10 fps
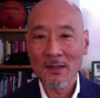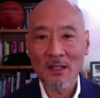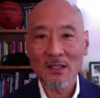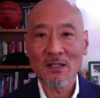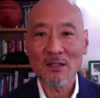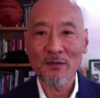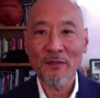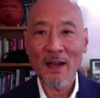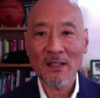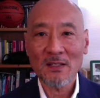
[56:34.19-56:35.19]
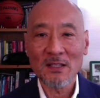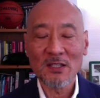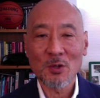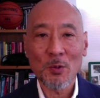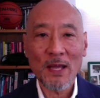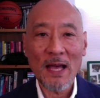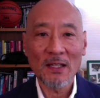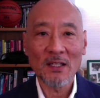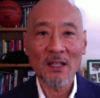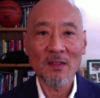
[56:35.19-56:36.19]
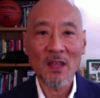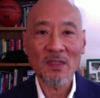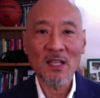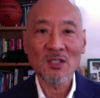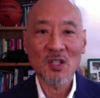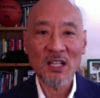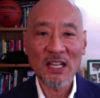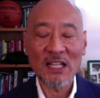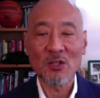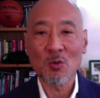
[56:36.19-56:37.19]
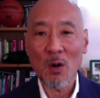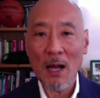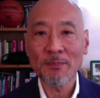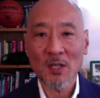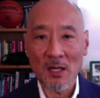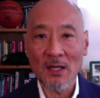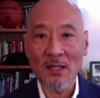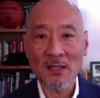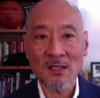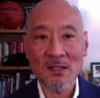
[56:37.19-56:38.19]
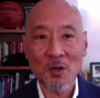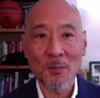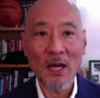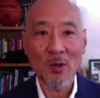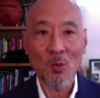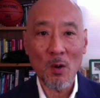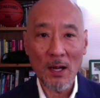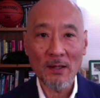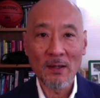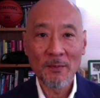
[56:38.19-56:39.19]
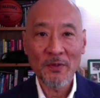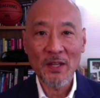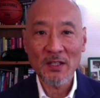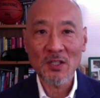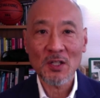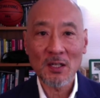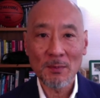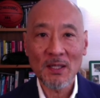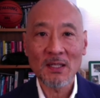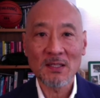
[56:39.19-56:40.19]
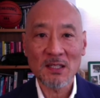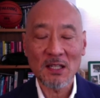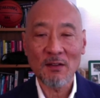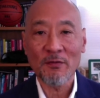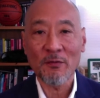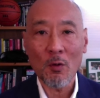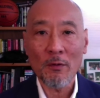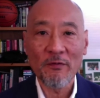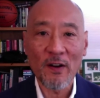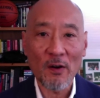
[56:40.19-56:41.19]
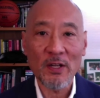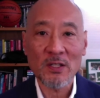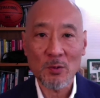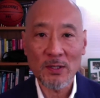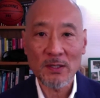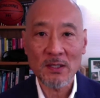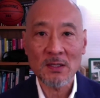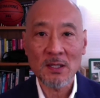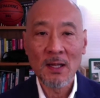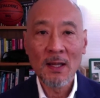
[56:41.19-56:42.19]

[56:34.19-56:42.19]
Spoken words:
It is a reality that things are going to get dropped on us no matter what. Things are going to be conceived for various reasons.